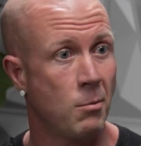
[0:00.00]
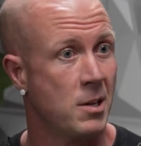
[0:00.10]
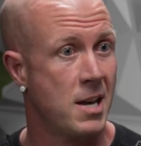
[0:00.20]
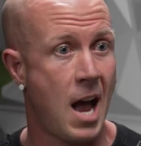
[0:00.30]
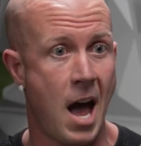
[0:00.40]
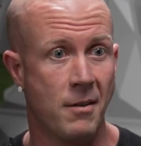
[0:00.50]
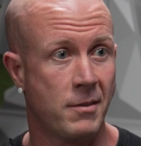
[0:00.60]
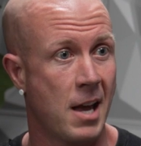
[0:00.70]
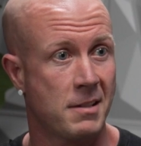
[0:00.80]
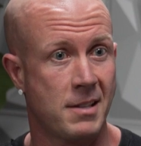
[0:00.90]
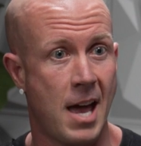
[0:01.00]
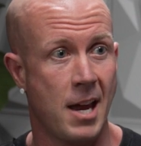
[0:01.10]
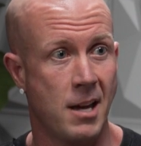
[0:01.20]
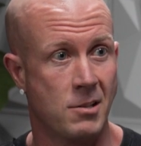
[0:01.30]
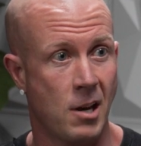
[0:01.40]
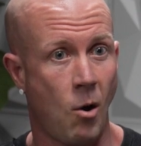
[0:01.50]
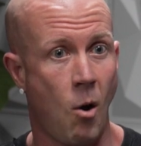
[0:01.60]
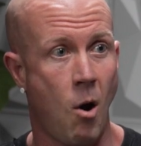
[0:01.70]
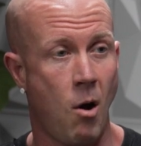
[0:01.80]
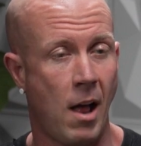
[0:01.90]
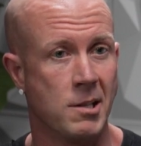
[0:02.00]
would not have guessed that age at all.